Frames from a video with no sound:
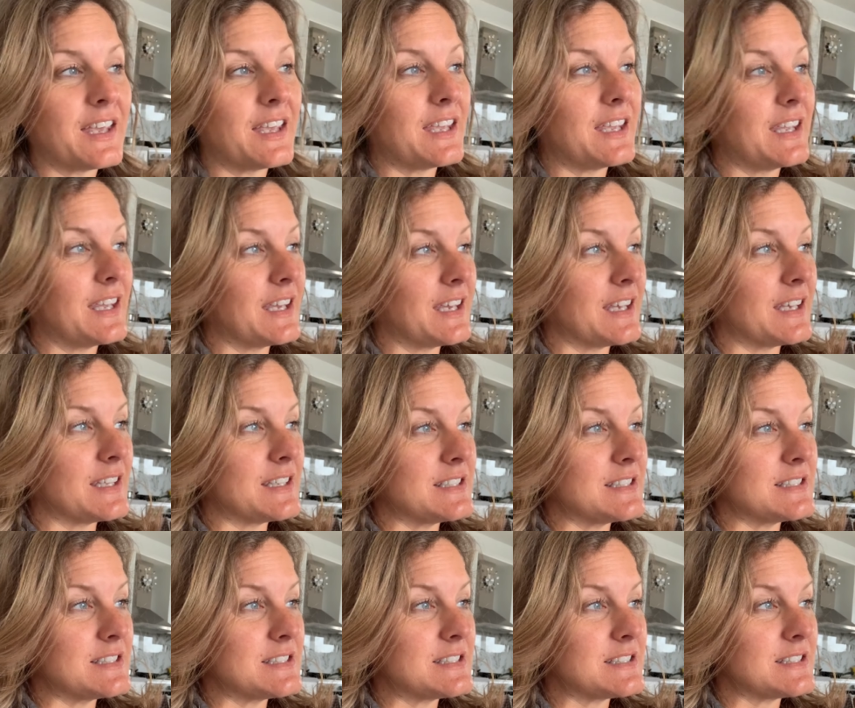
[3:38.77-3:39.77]

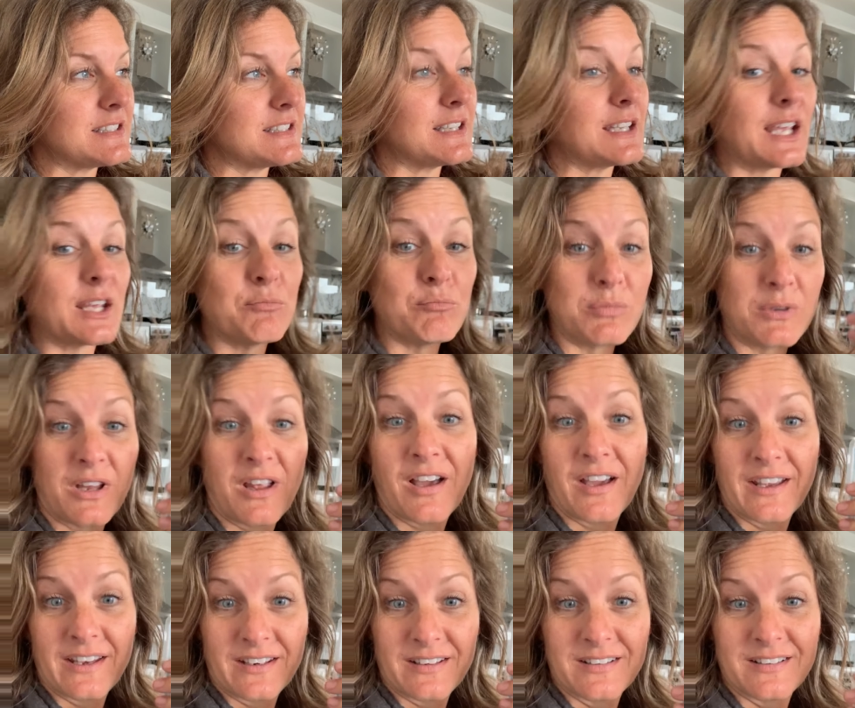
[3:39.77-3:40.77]
and and
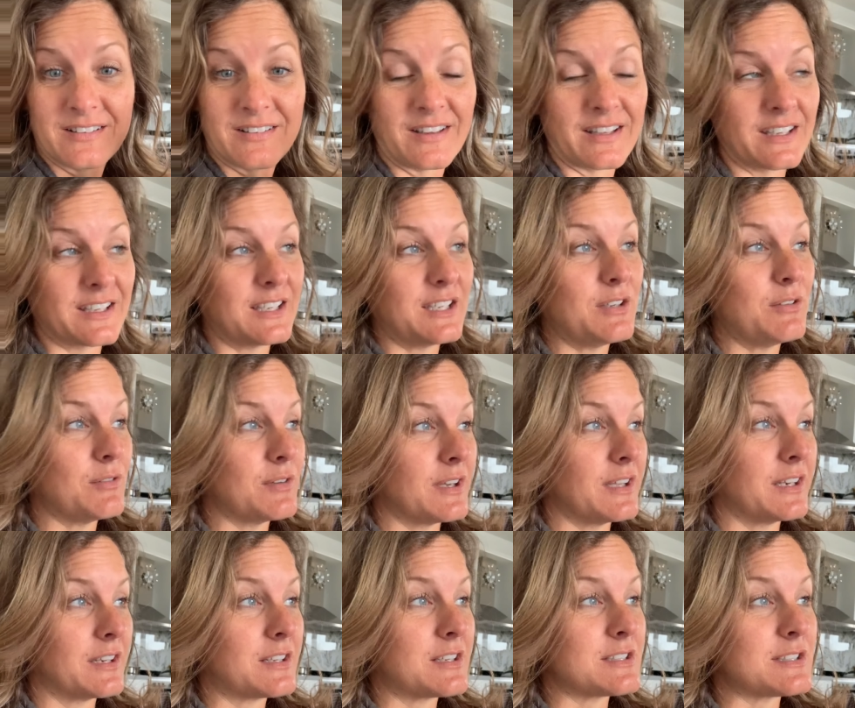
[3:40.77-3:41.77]
blind like he
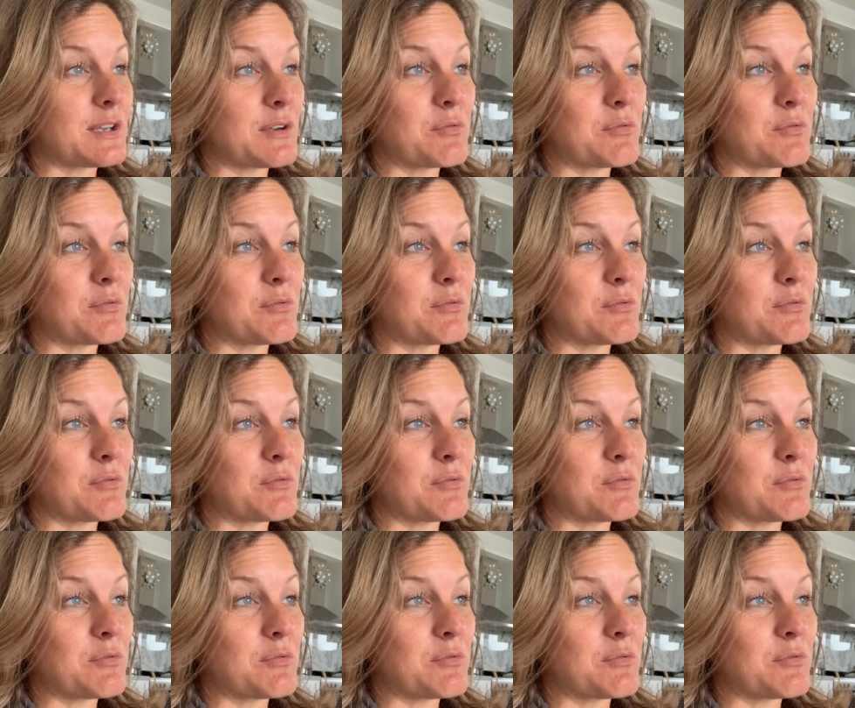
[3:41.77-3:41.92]
and because I